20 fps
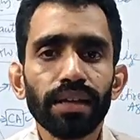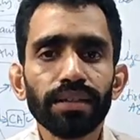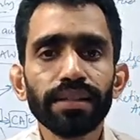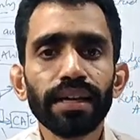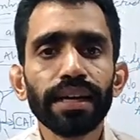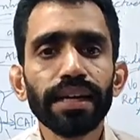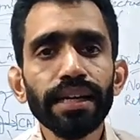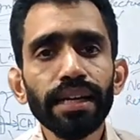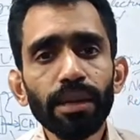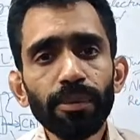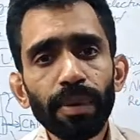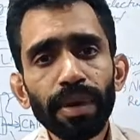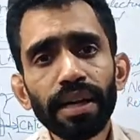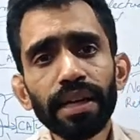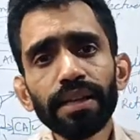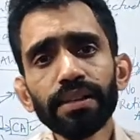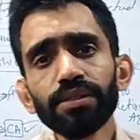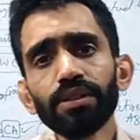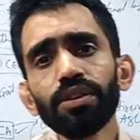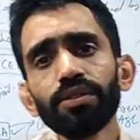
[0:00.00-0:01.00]
The
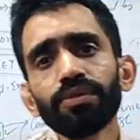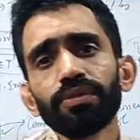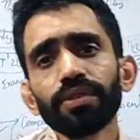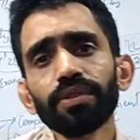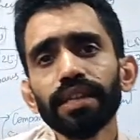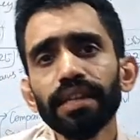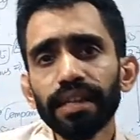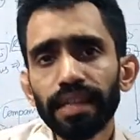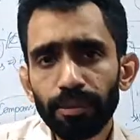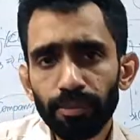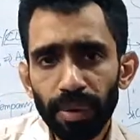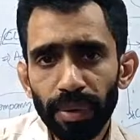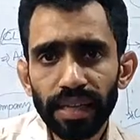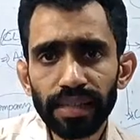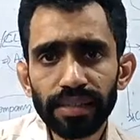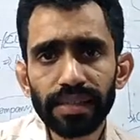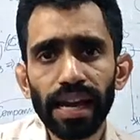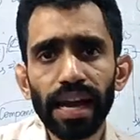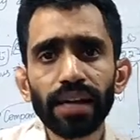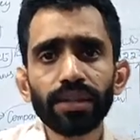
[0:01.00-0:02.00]
Independence
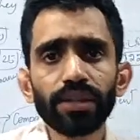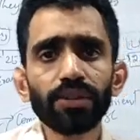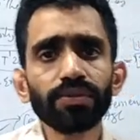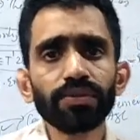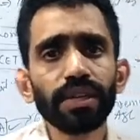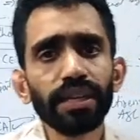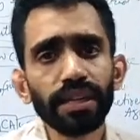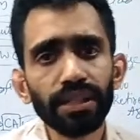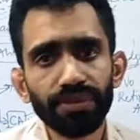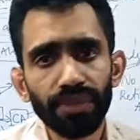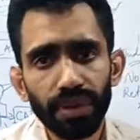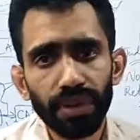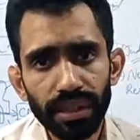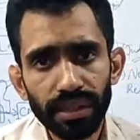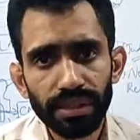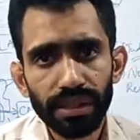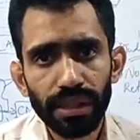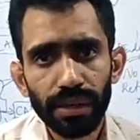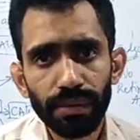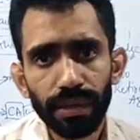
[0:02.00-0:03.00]
Act of
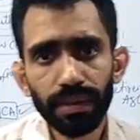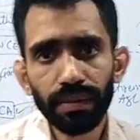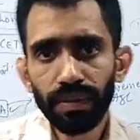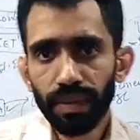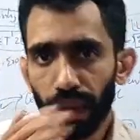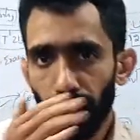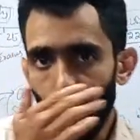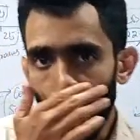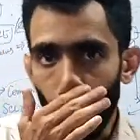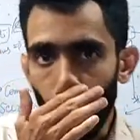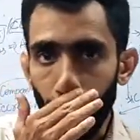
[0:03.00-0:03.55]
1947,